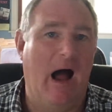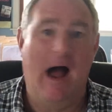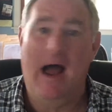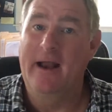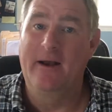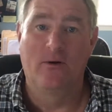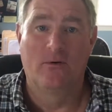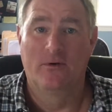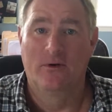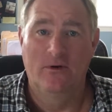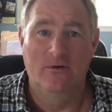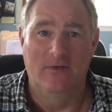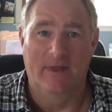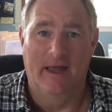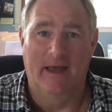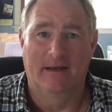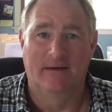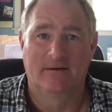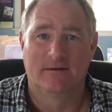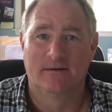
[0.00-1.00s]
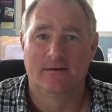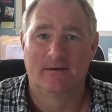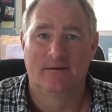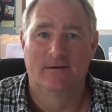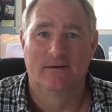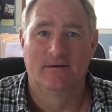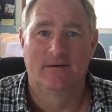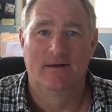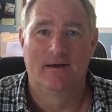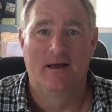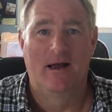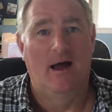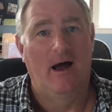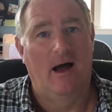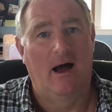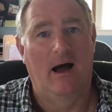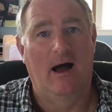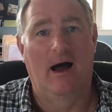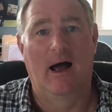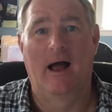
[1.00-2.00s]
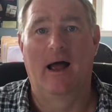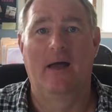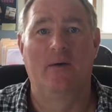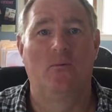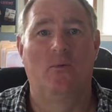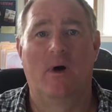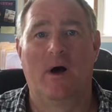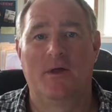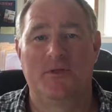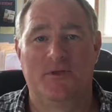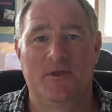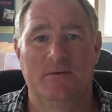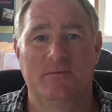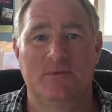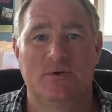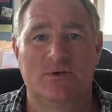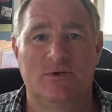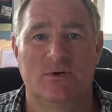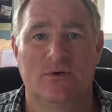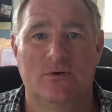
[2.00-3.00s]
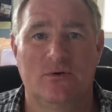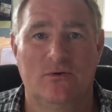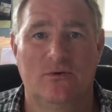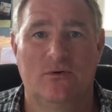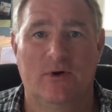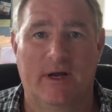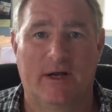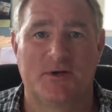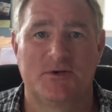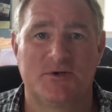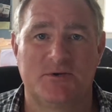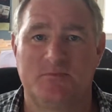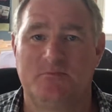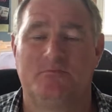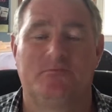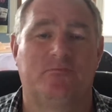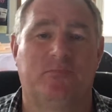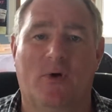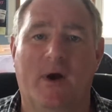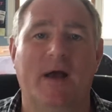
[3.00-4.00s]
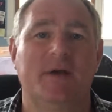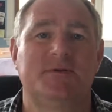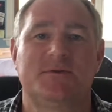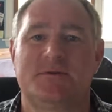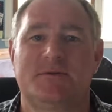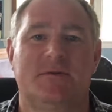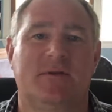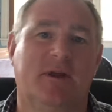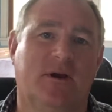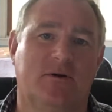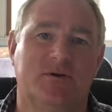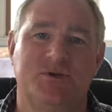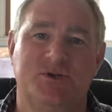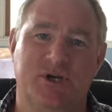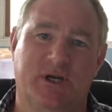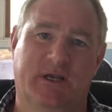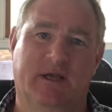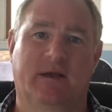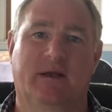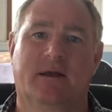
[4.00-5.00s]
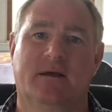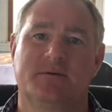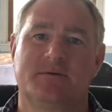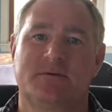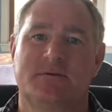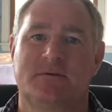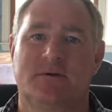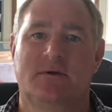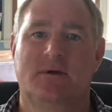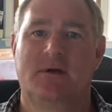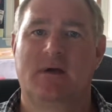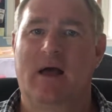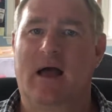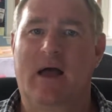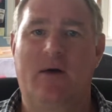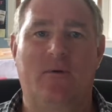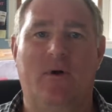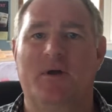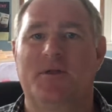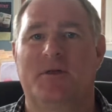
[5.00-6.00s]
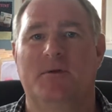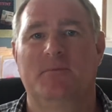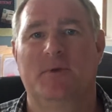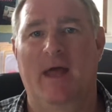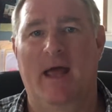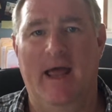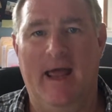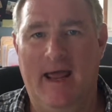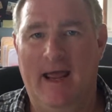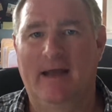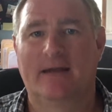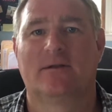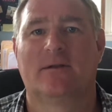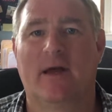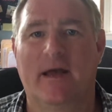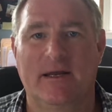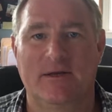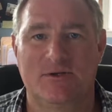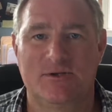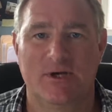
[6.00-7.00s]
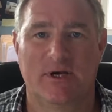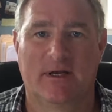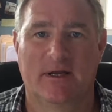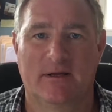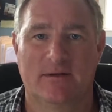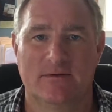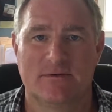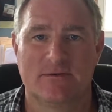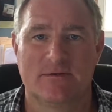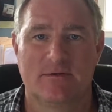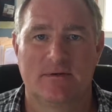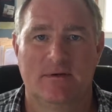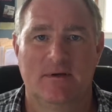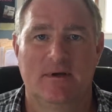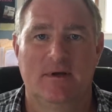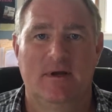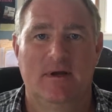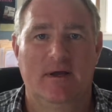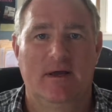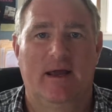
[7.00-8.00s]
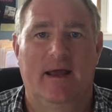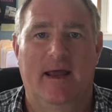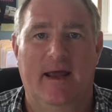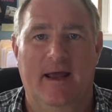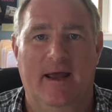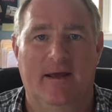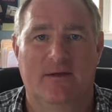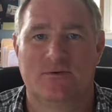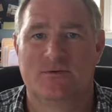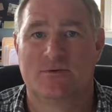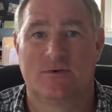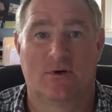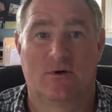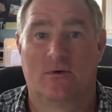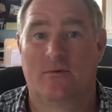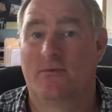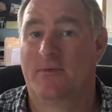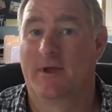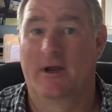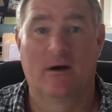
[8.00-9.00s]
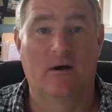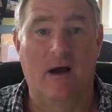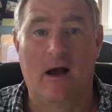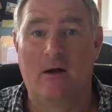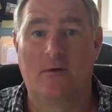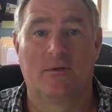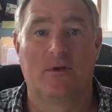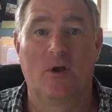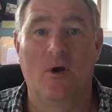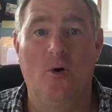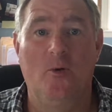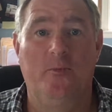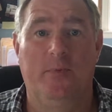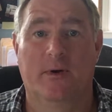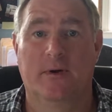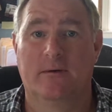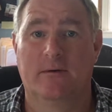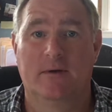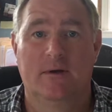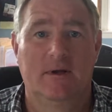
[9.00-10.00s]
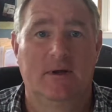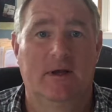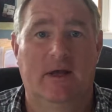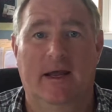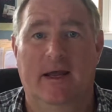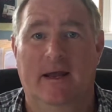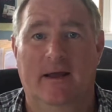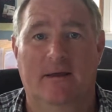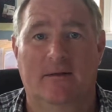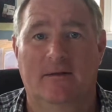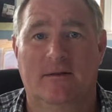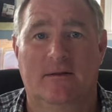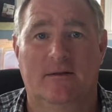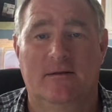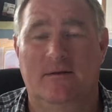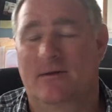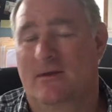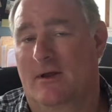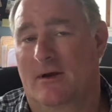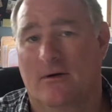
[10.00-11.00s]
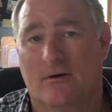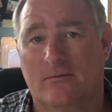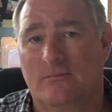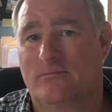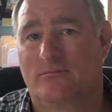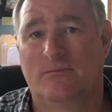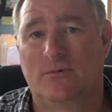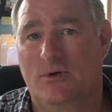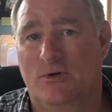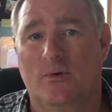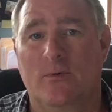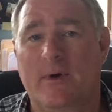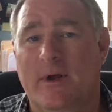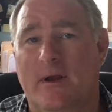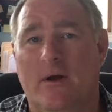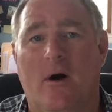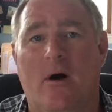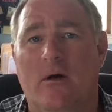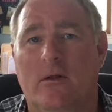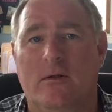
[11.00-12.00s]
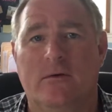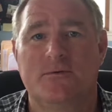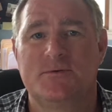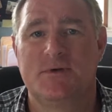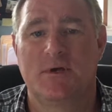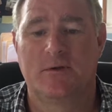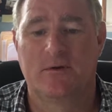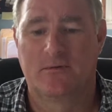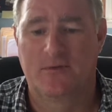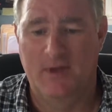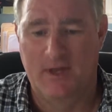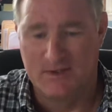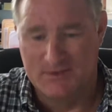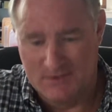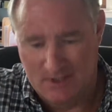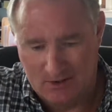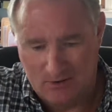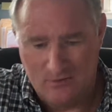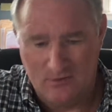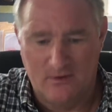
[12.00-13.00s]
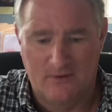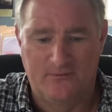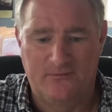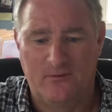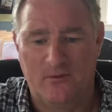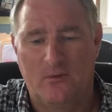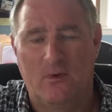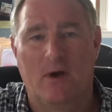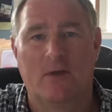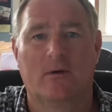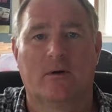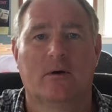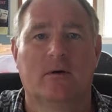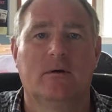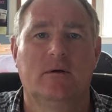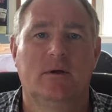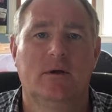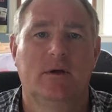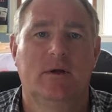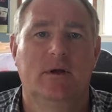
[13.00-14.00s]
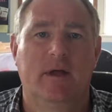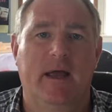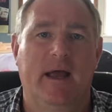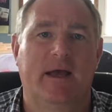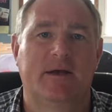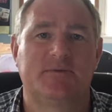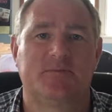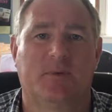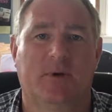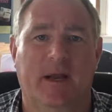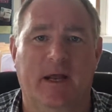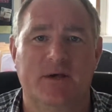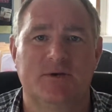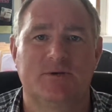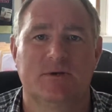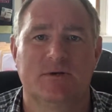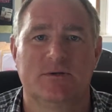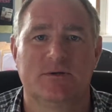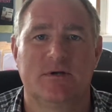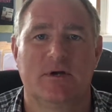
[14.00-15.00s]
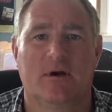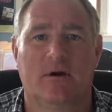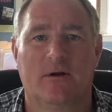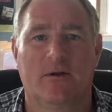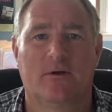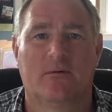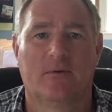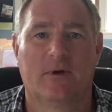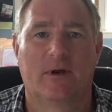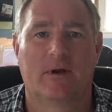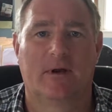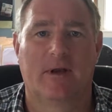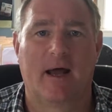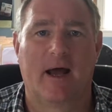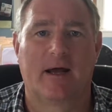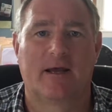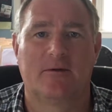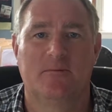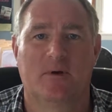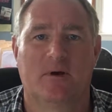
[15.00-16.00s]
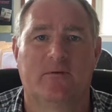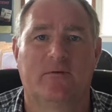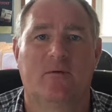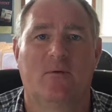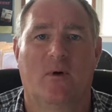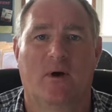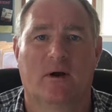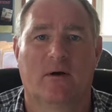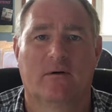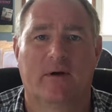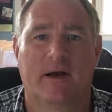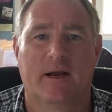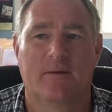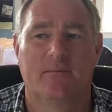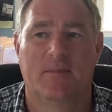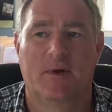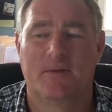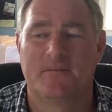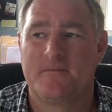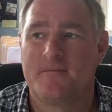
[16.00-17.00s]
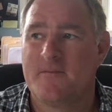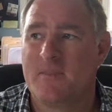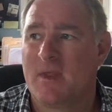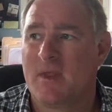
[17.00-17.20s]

I don't do that. I want them to express their chickenness. I want them to act like chickens. And so they're out in the open, and they're doing all those other things. I do a few other explanations here in the written document if you want to read it, but